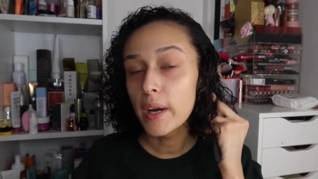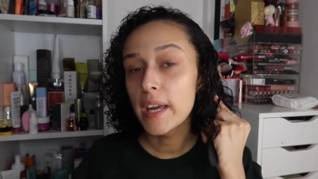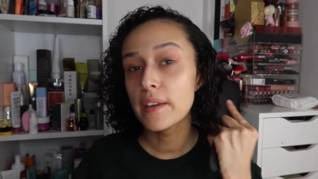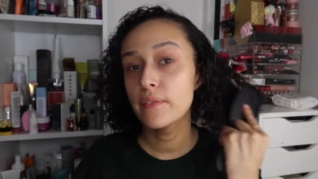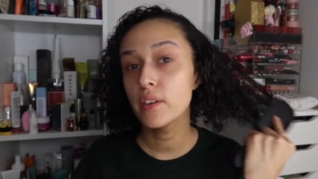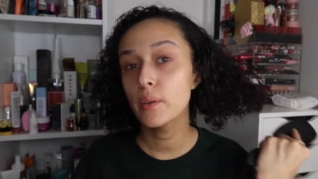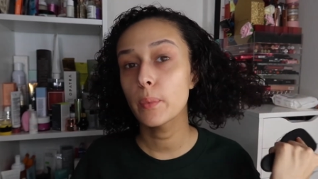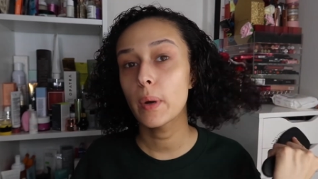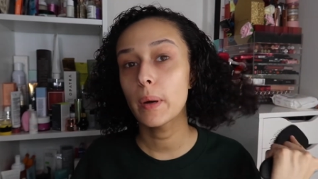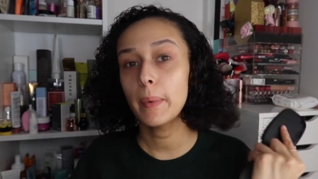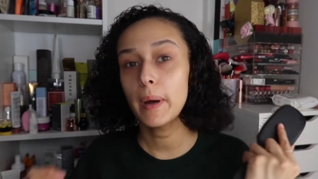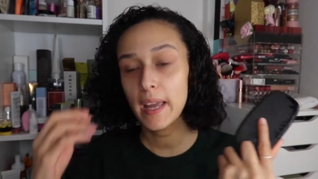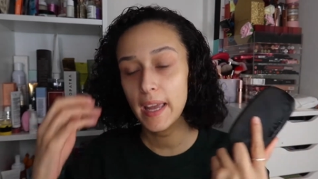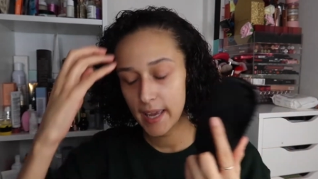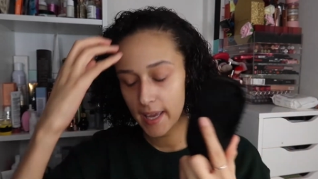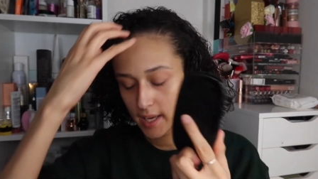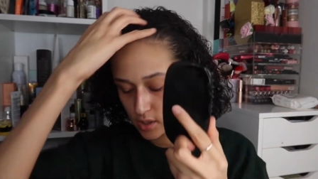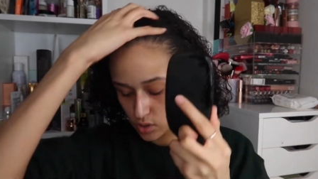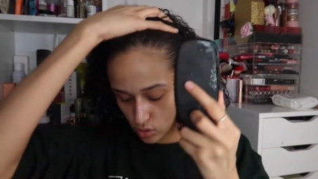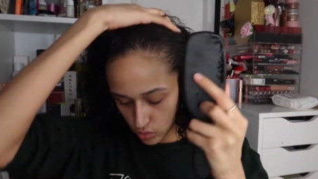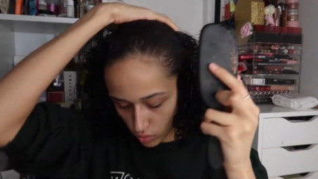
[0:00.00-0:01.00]
Even when my
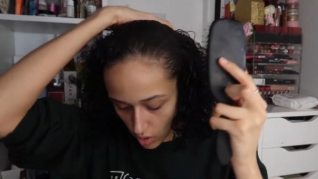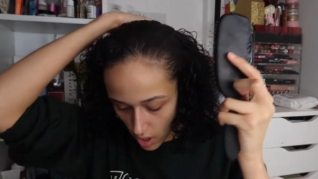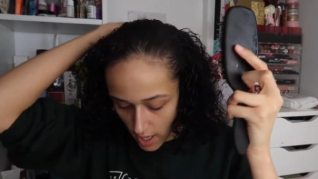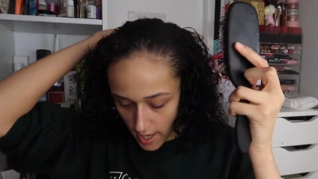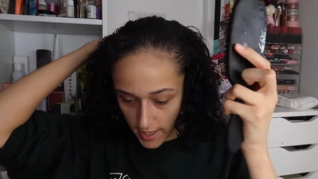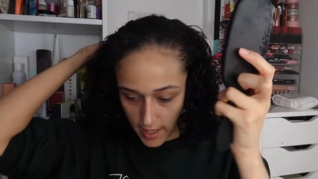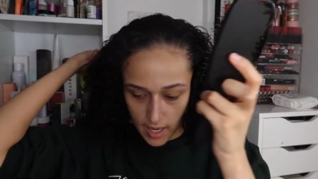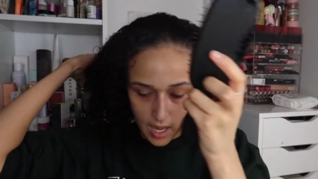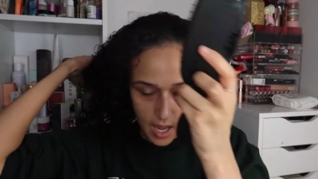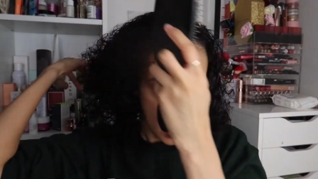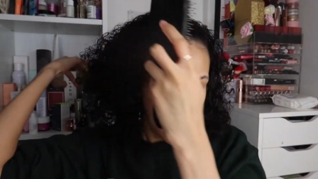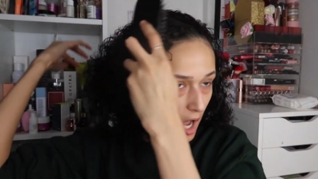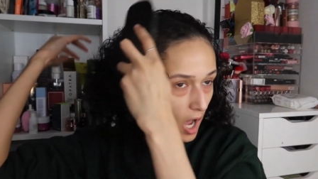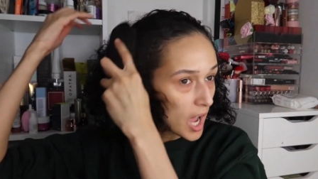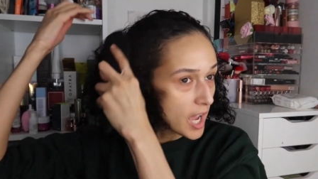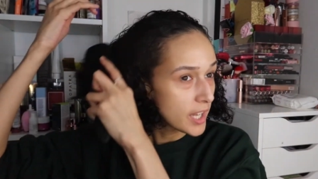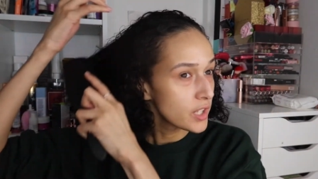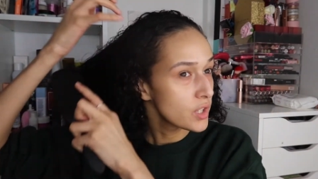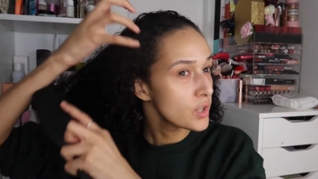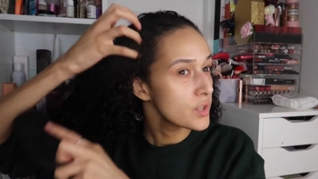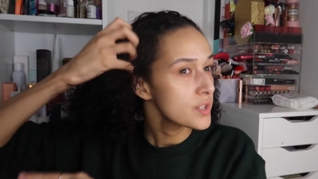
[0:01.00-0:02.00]
hair's dry,
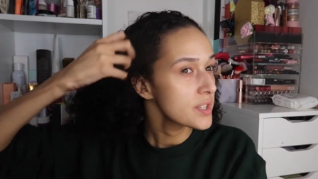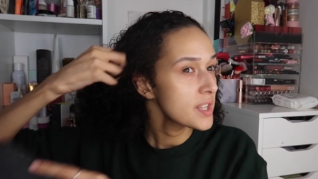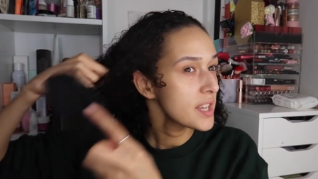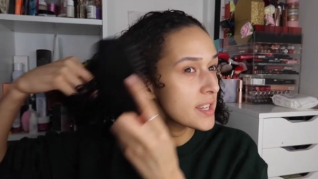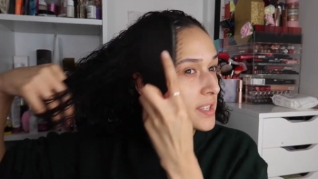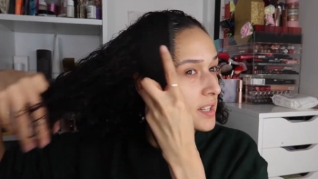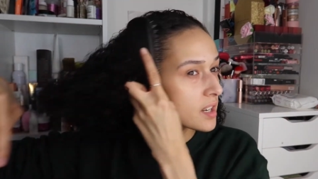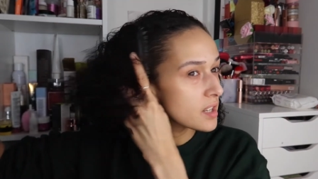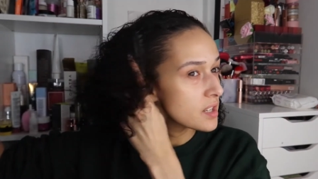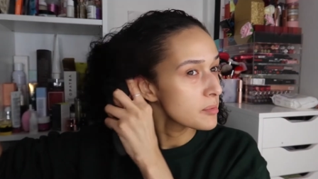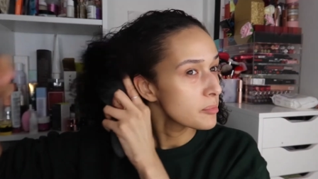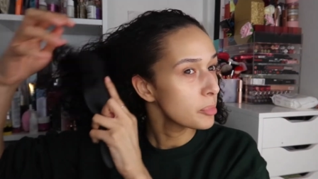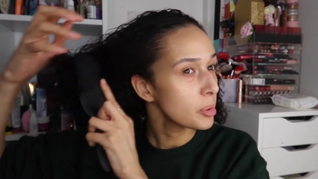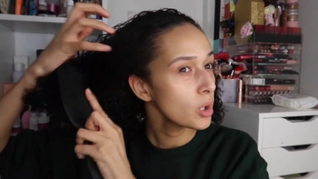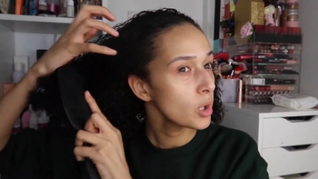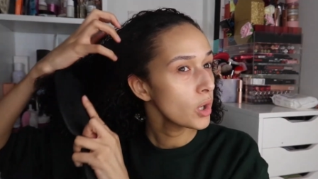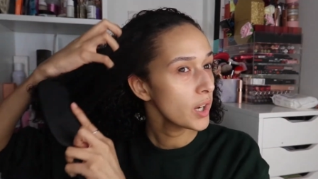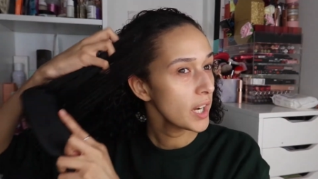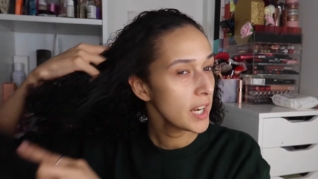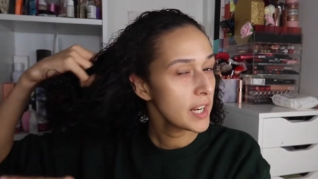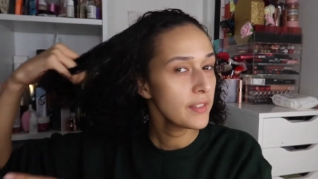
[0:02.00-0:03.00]
I use this, it doesn't
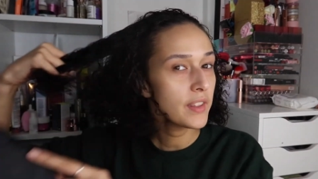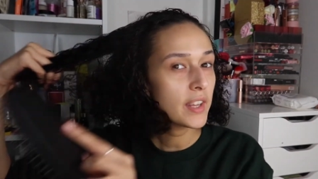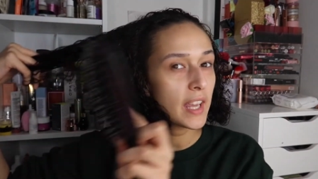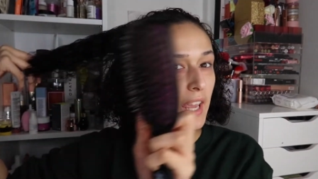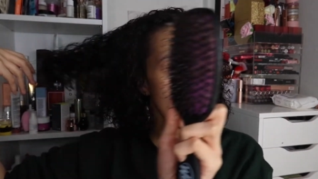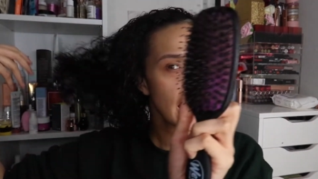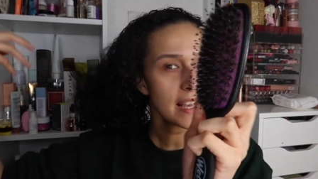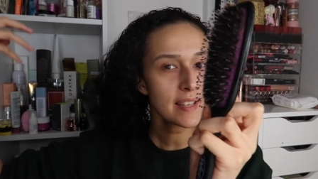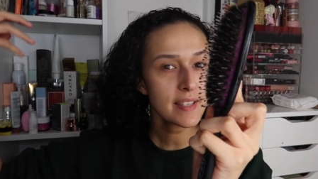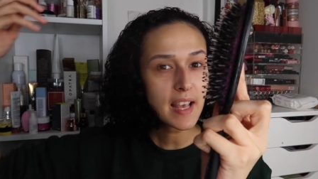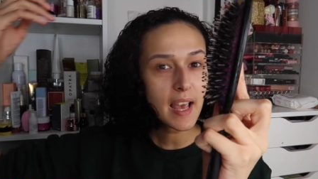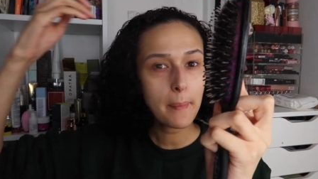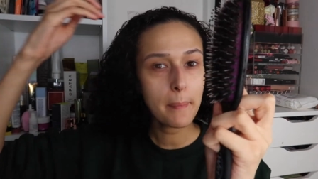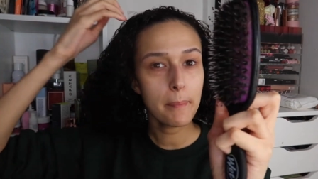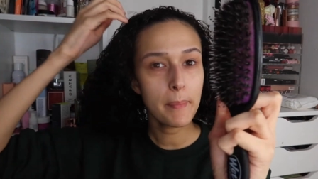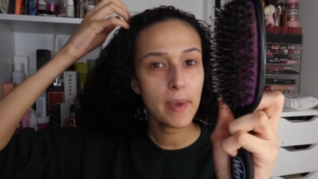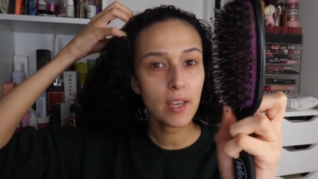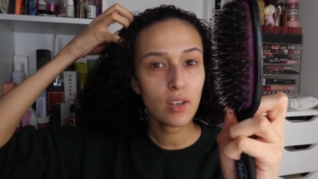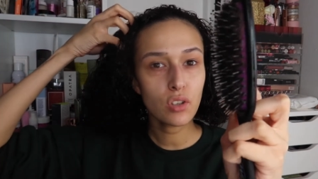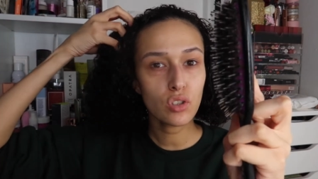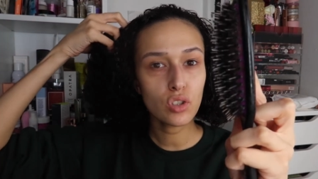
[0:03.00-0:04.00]
pull on anything. It has that
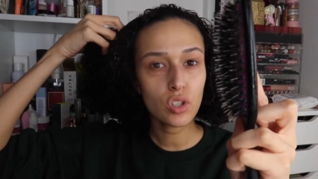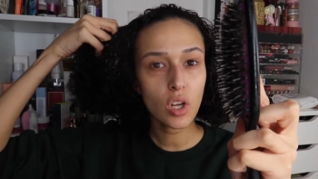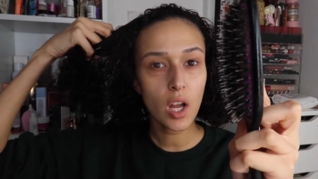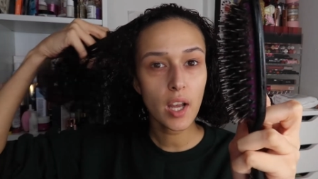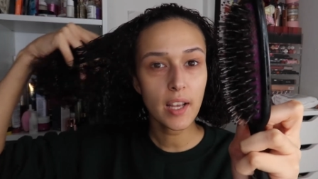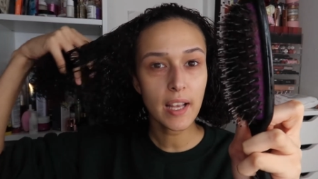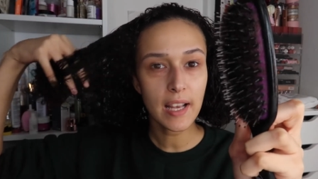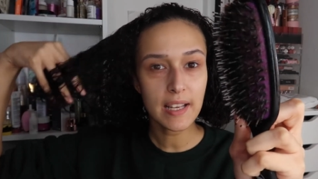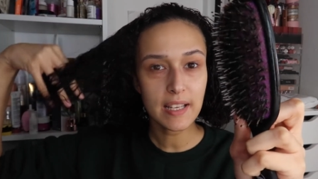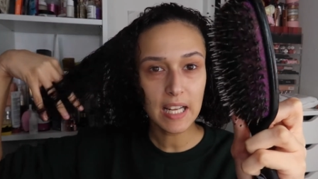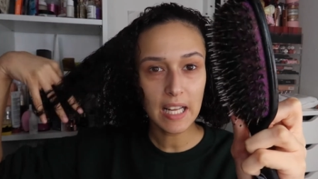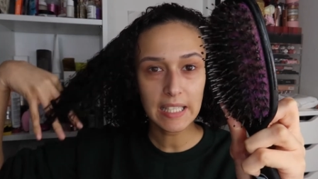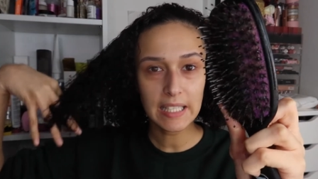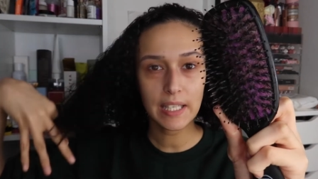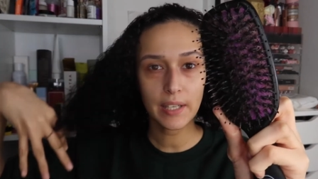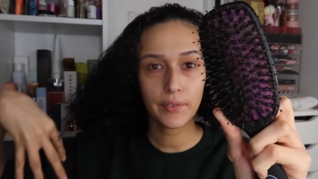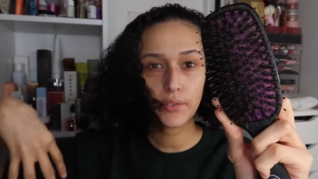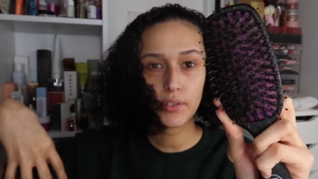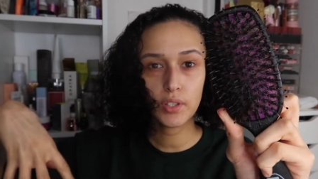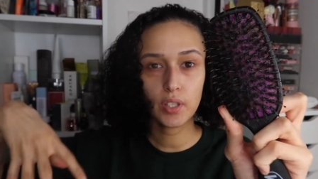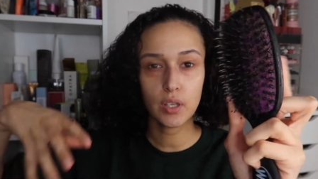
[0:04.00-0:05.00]
mixture, it has like
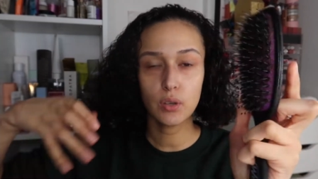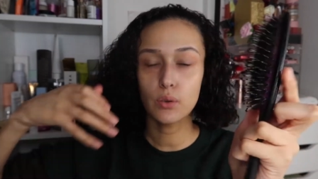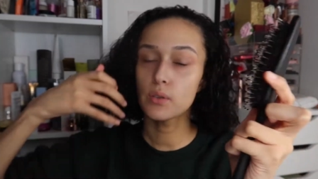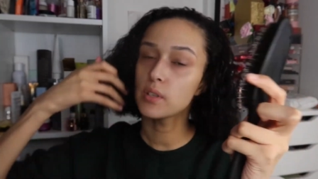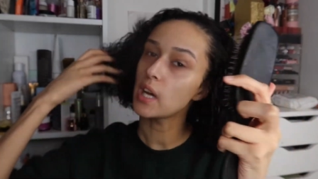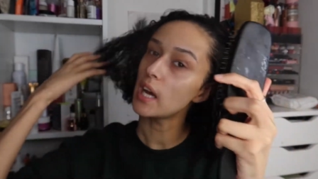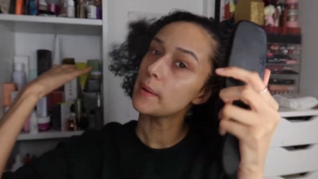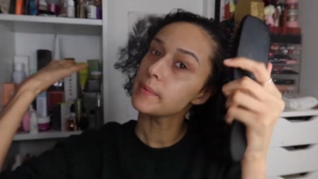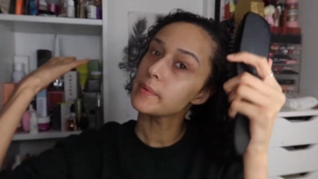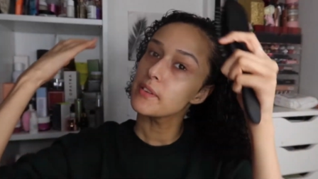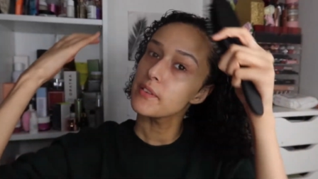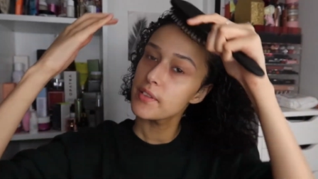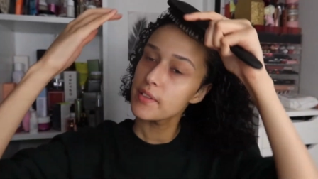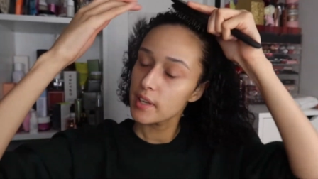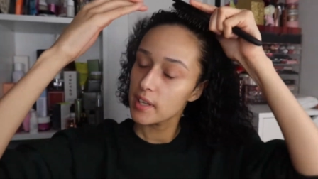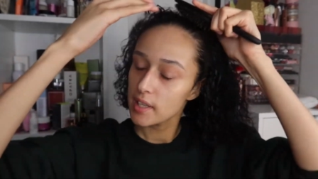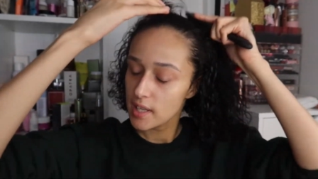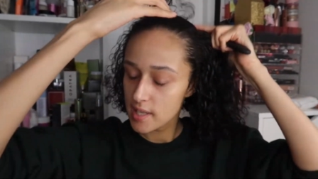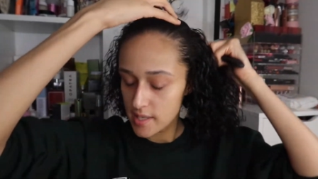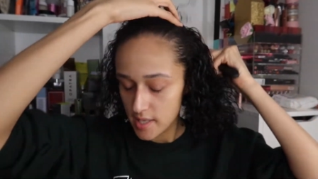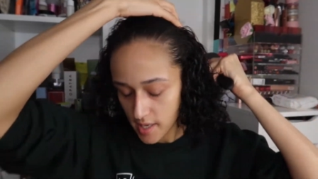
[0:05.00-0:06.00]
different two types of
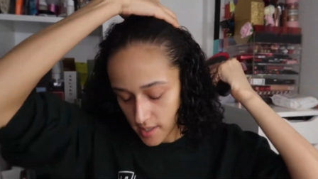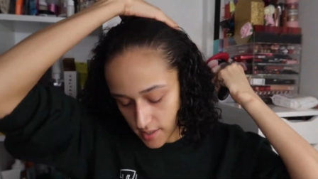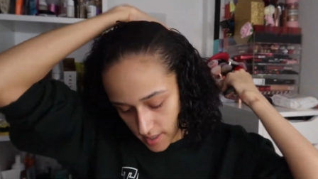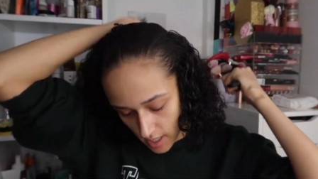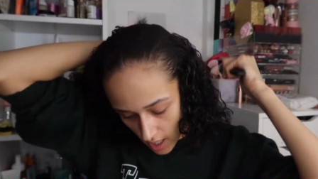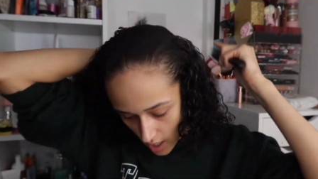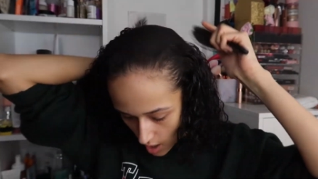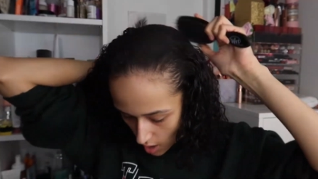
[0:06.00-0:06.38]
thicknesses